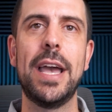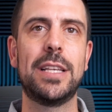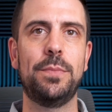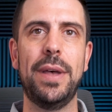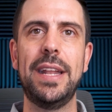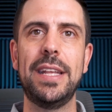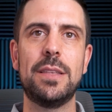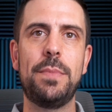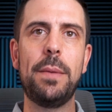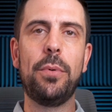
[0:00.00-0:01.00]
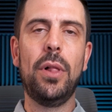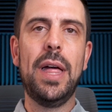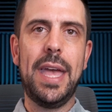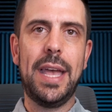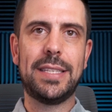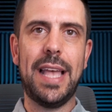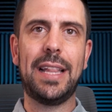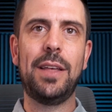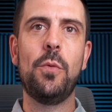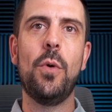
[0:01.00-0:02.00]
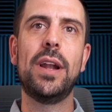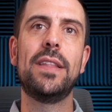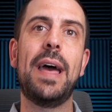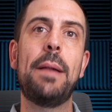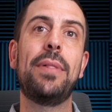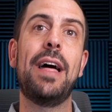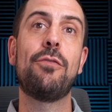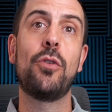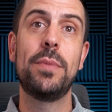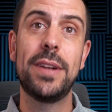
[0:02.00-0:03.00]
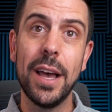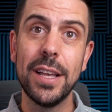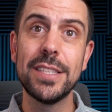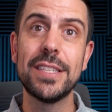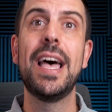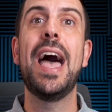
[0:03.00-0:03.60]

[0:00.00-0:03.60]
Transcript: explaining to people exactly what that platform does,